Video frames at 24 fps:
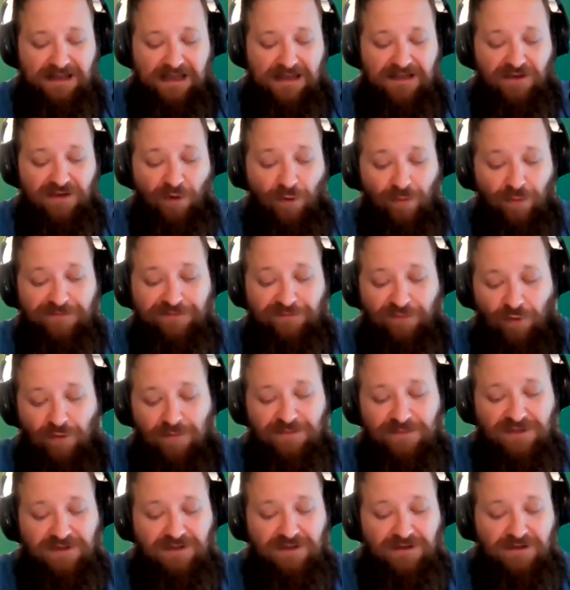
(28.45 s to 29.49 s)
a gold
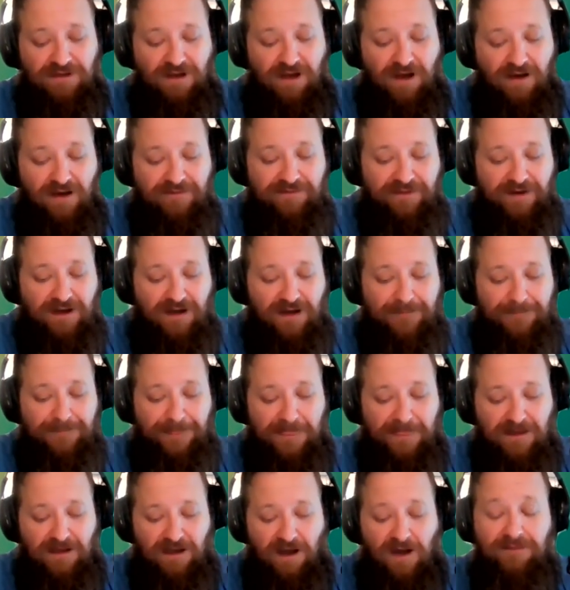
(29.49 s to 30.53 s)
formula of uh,
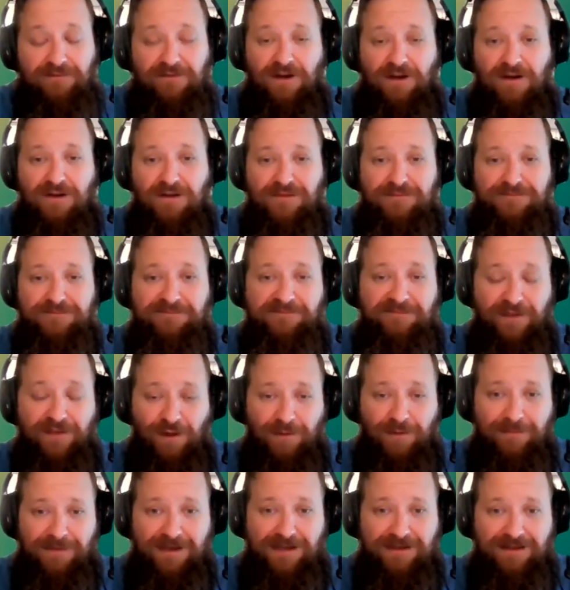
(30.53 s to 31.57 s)
of our
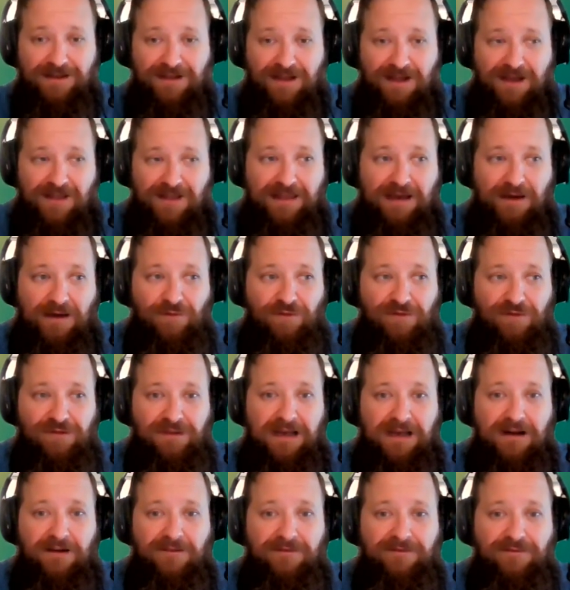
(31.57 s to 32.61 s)
filament that will
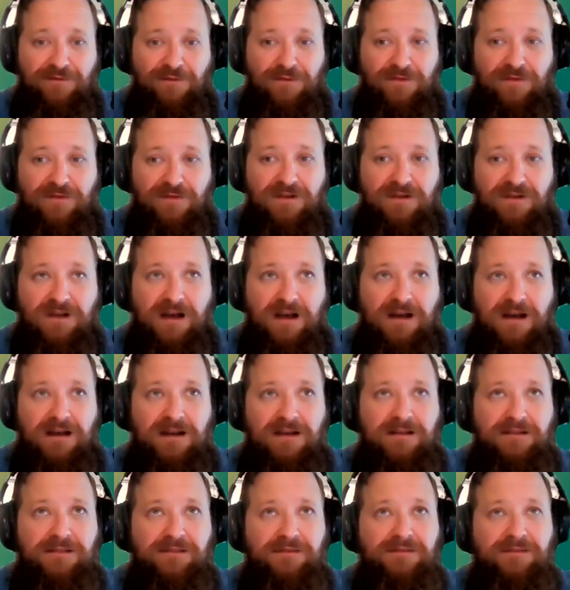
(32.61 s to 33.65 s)
allow for
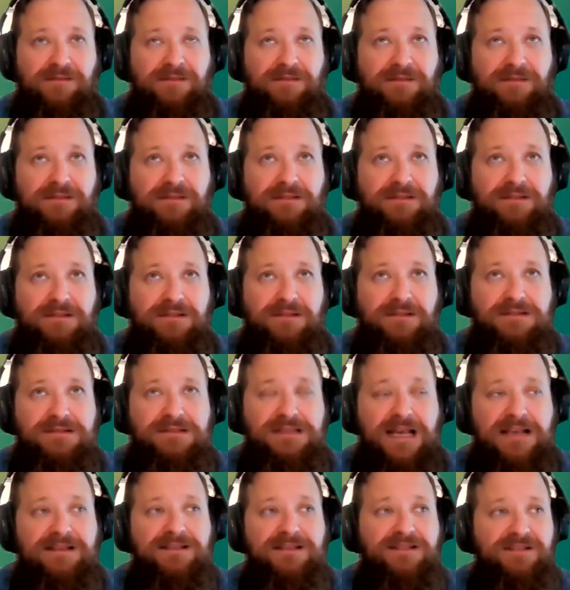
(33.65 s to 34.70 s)
uh,
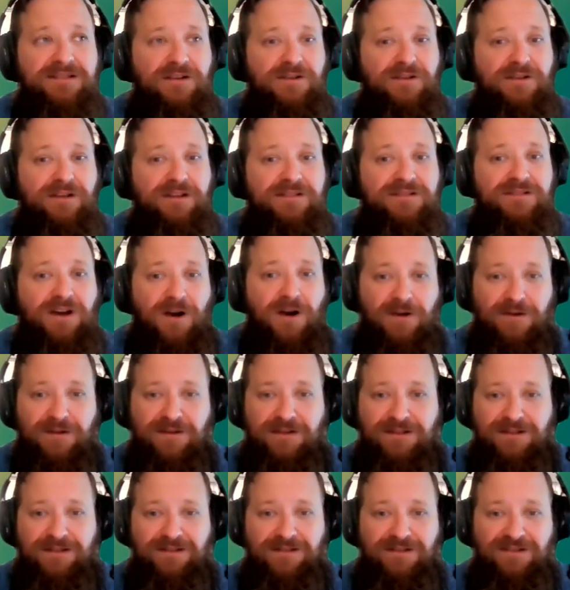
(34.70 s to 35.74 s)
necessary
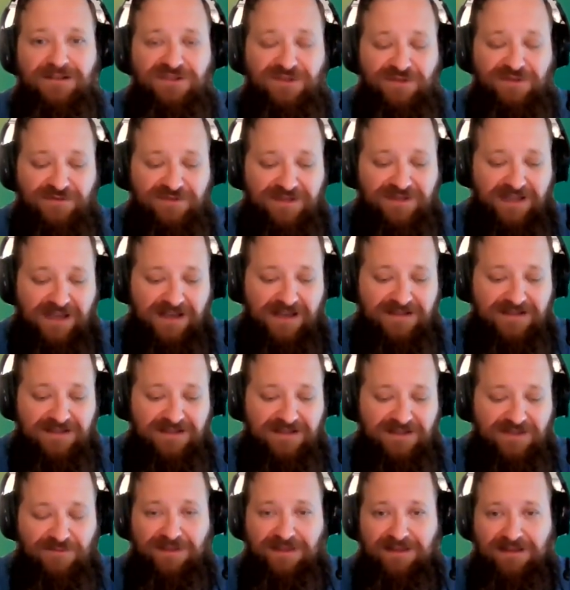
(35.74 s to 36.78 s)
targeted use
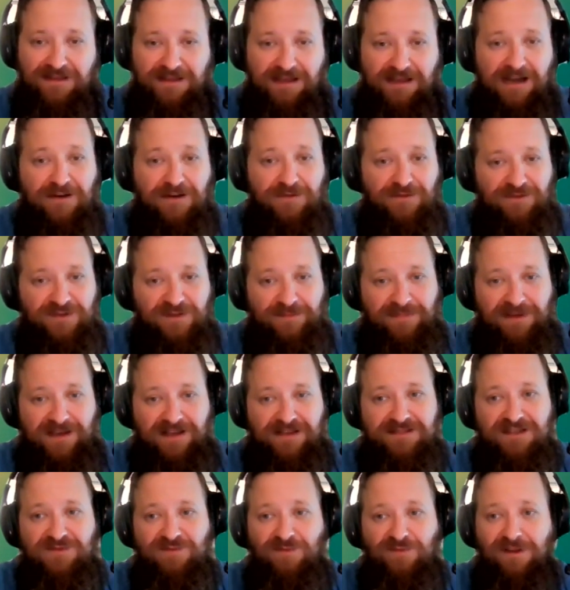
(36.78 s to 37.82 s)
cases within the
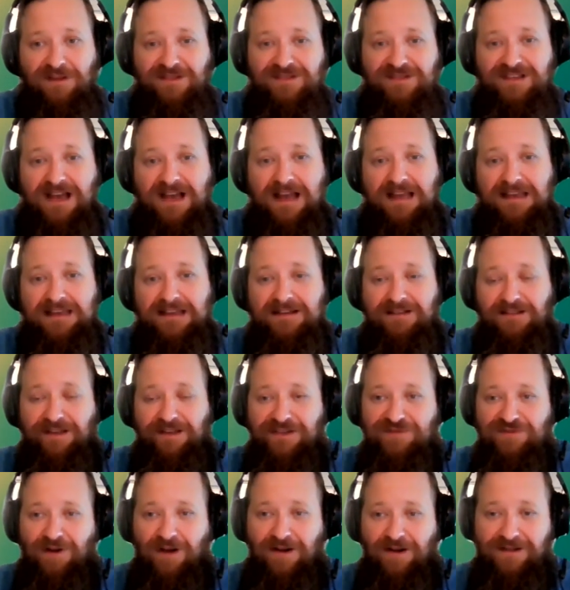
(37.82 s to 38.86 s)
aerospace as well as high-end
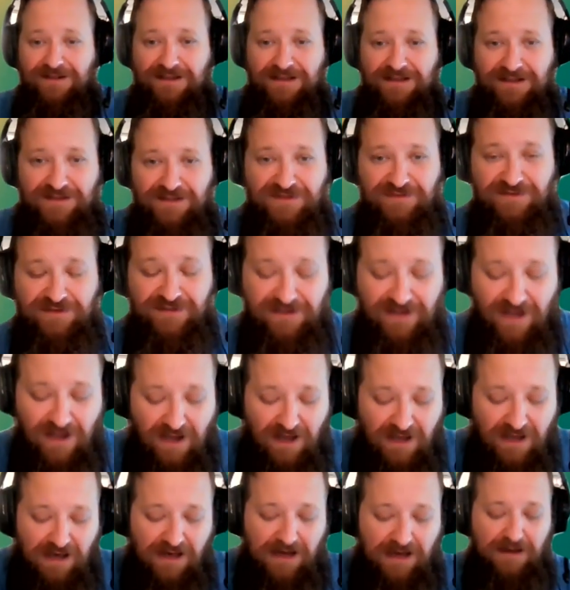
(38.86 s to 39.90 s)
electronic industries.
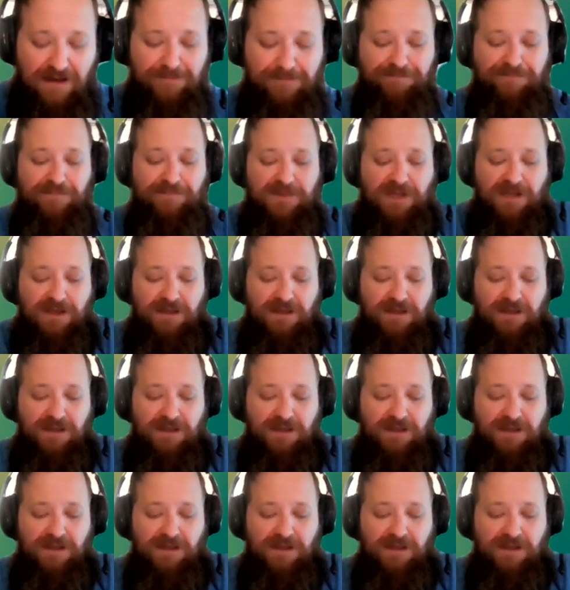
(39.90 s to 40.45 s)
Um,